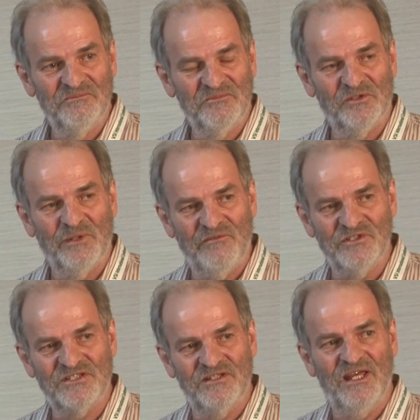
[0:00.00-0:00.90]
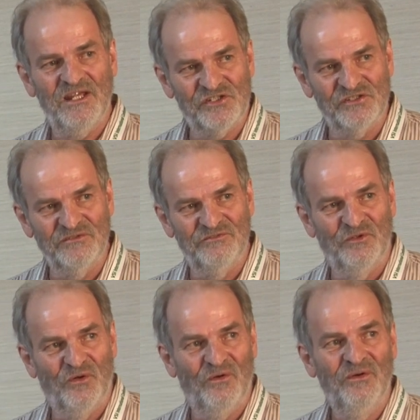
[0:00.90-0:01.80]
So we have a selection
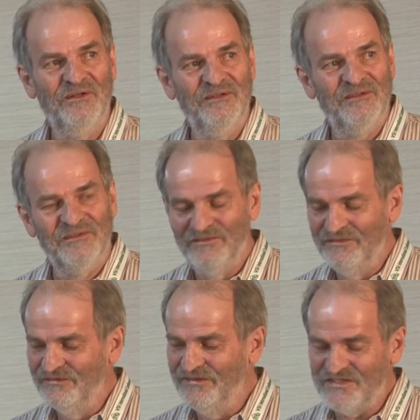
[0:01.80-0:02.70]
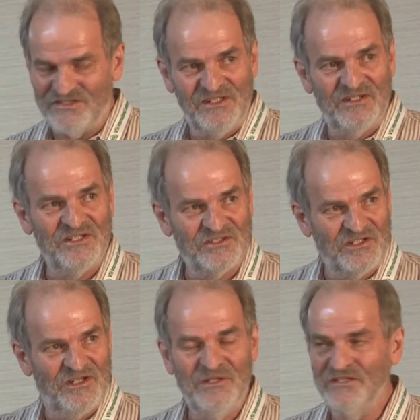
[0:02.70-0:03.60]
for this DNA to
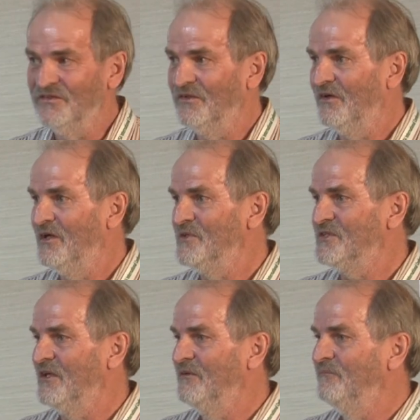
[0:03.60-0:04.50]
go into the chromosome.